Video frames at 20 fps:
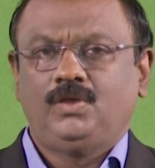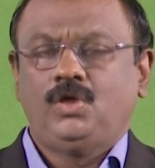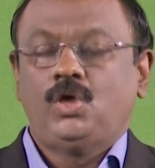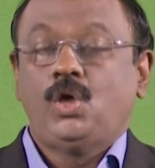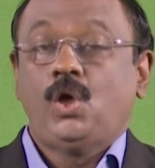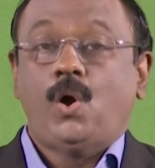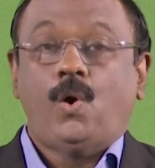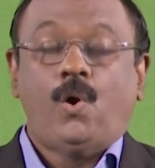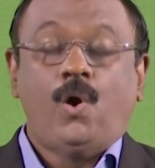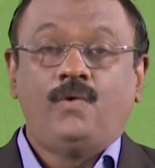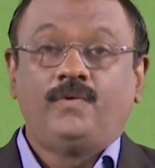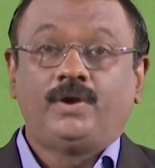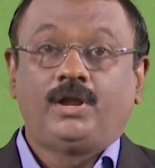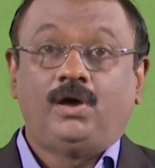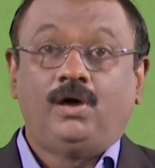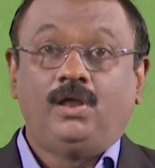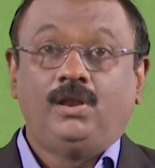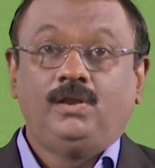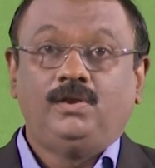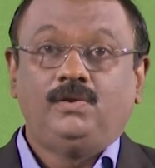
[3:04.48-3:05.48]

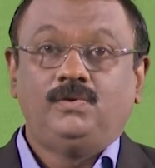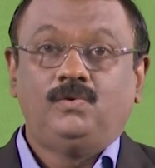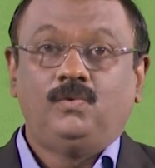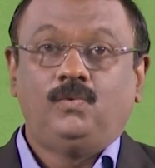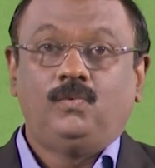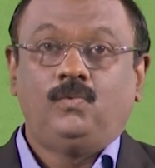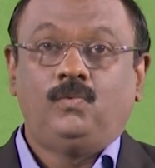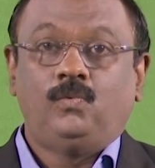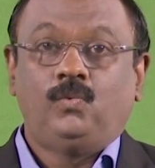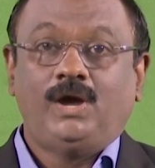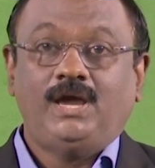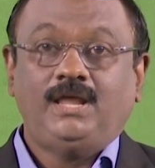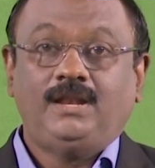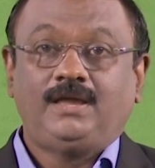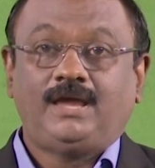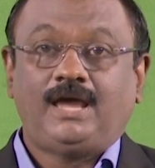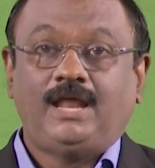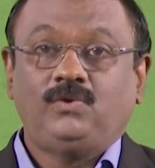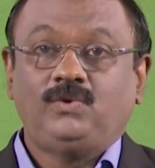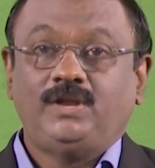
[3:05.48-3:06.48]
Overall, while
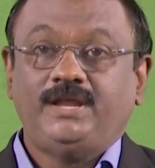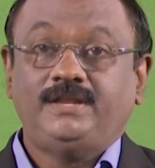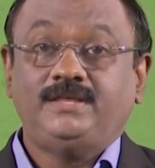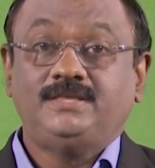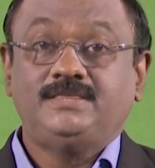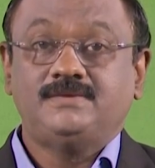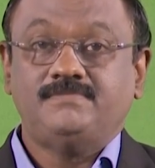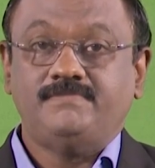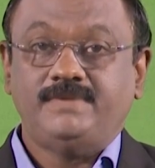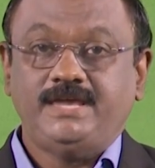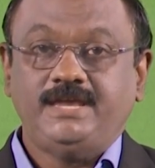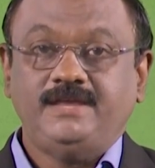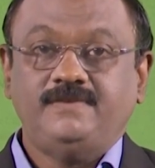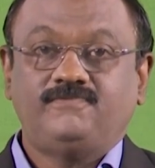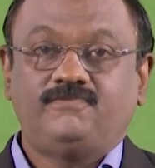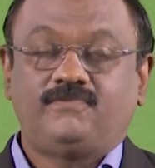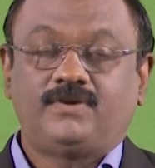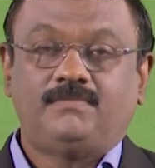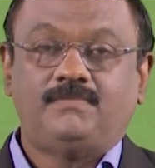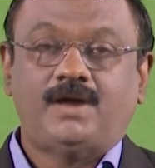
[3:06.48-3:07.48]
calculating the mean
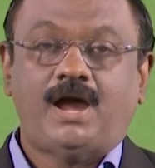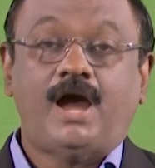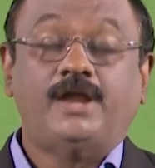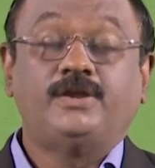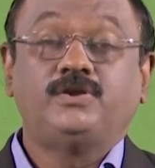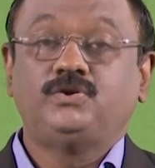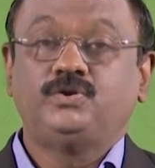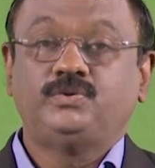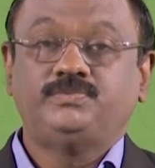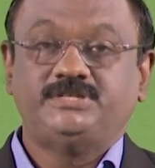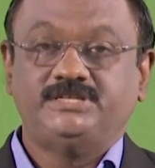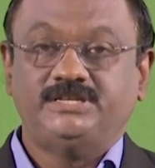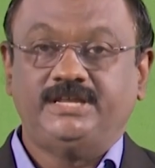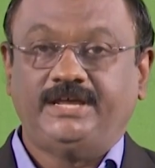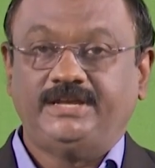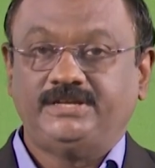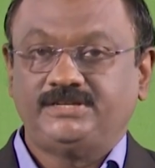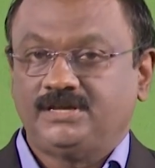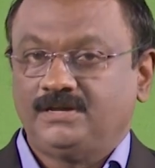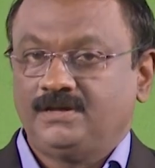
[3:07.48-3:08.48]
from ungrouped
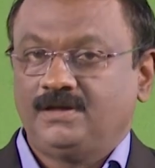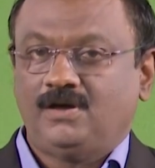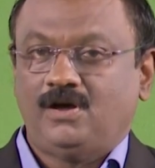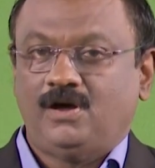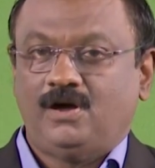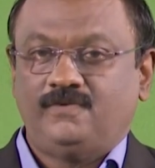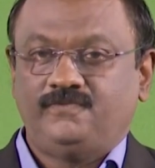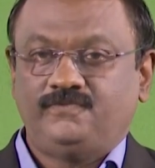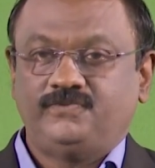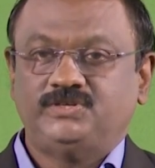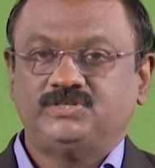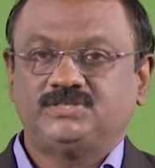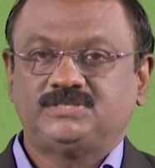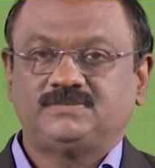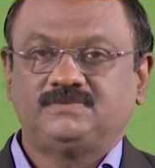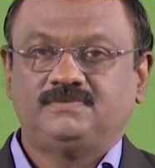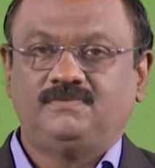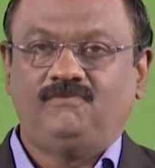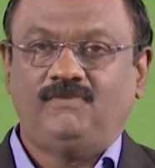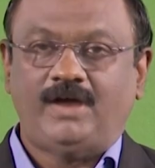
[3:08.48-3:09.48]
data
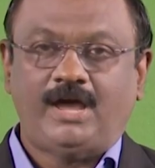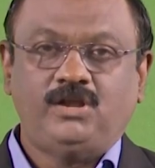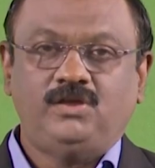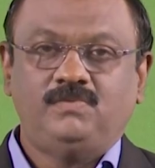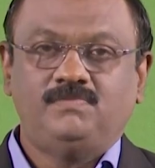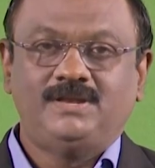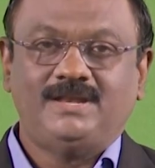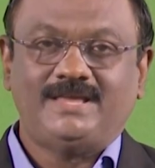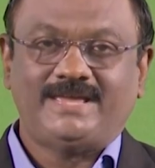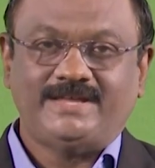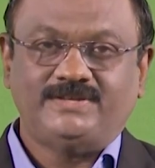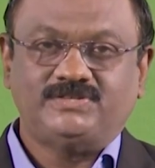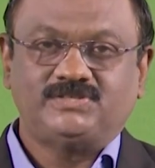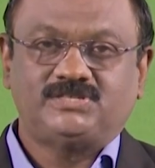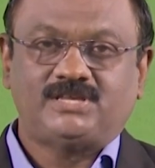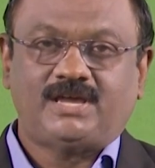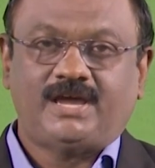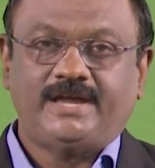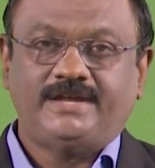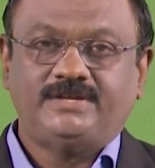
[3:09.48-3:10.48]
offers valuable
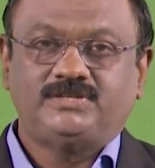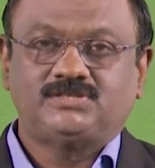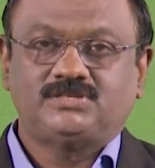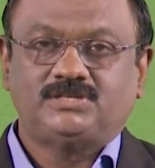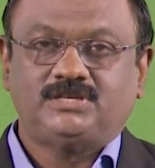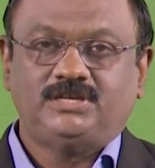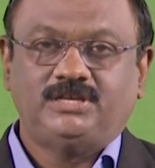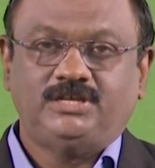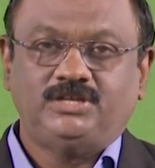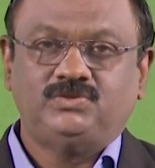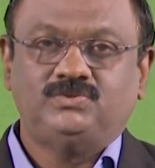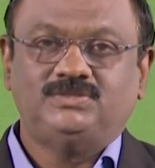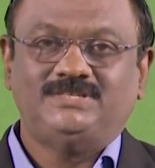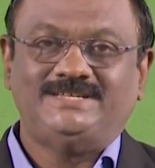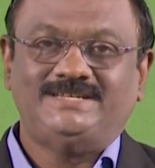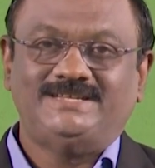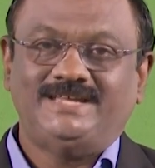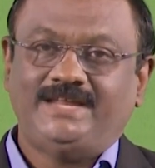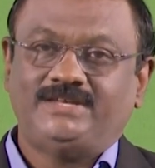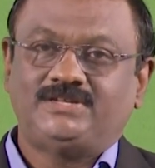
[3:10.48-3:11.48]
insights into the
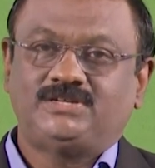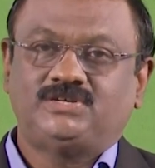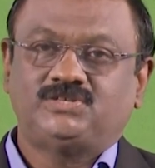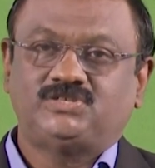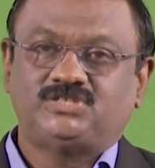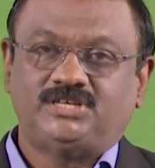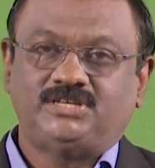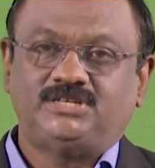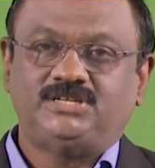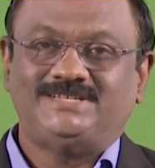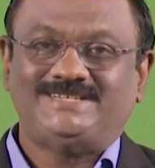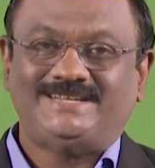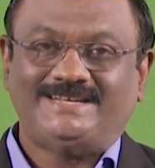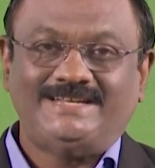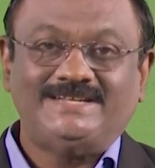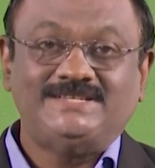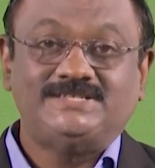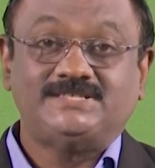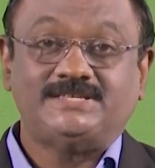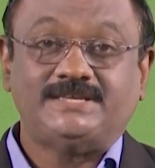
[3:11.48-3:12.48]
data's central
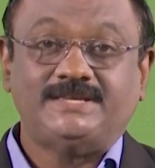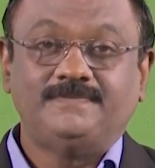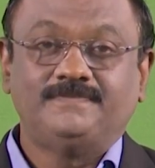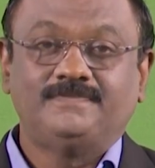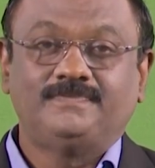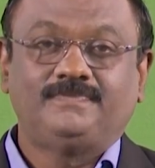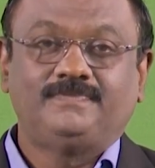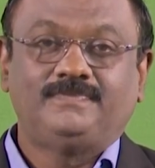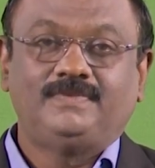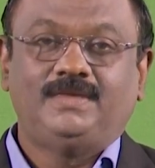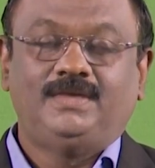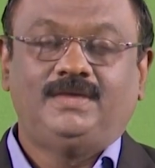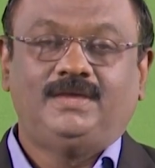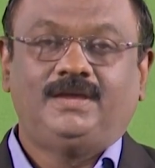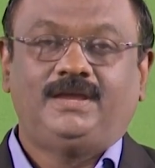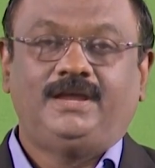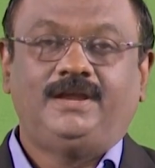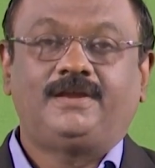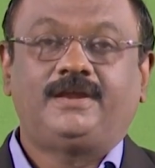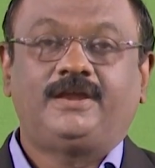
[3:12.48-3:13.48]
tendency,
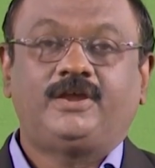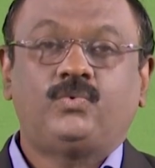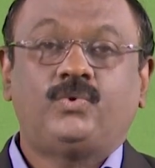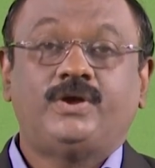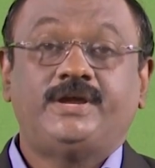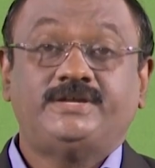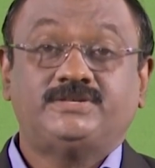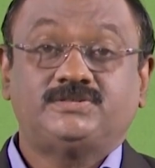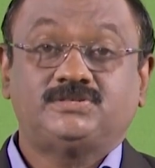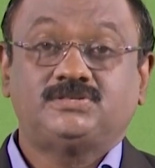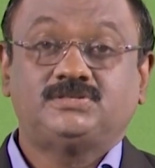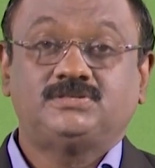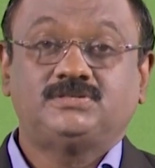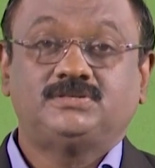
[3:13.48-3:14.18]
it requires